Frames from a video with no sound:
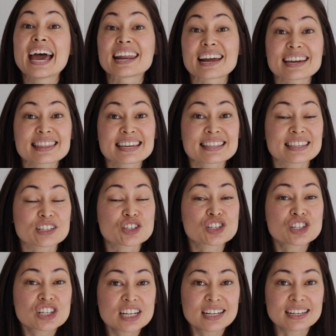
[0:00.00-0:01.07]
And I think that
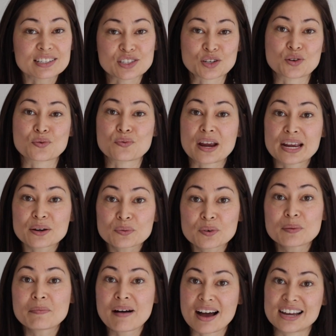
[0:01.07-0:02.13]
she is a great
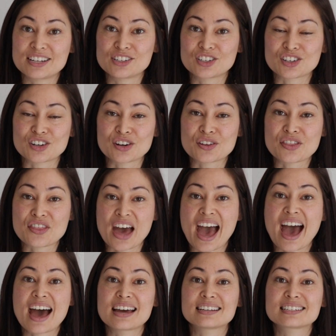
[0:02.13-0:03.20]
reminder
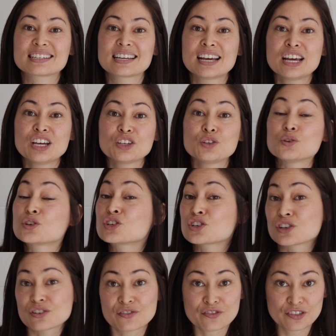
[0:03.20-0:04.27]
that you
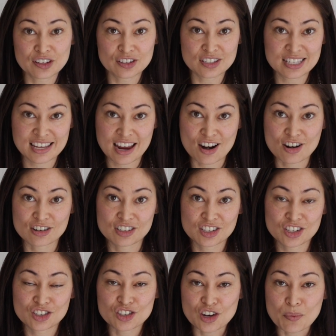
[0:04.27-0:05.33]
shouldn't feel
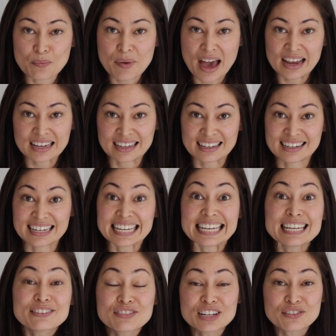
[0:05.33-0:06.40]
scared to jump back in,
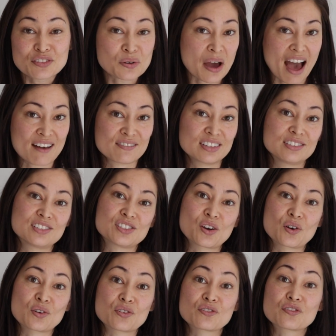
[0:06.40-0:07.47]
even if you haven't
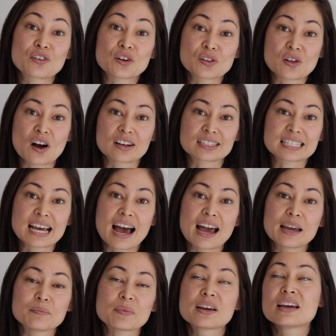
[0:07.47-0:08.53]
sewn for a long
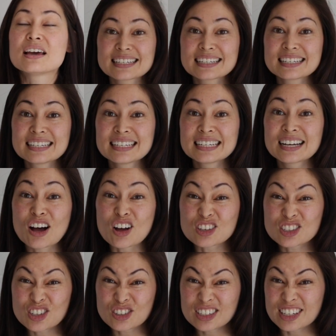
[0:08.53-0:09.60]
time.
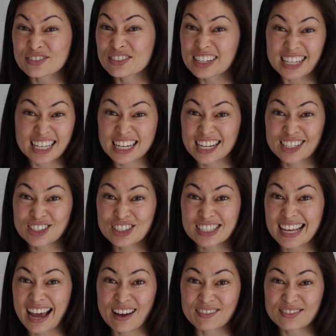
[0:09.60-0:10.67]
Also, Tiffany, can I
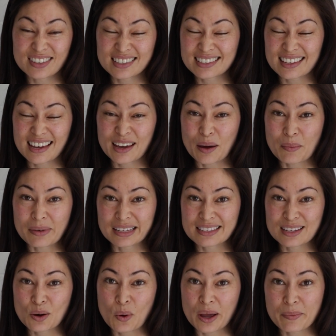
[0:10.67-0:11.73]
just have this like
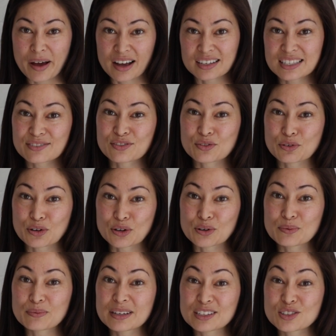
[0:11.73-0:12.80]
amazing white box of a
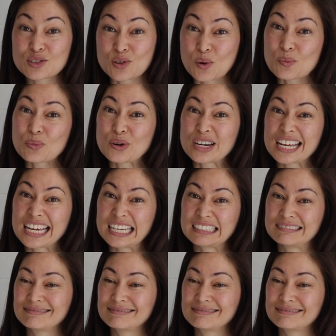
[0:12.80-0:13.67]
room? It's so pretty.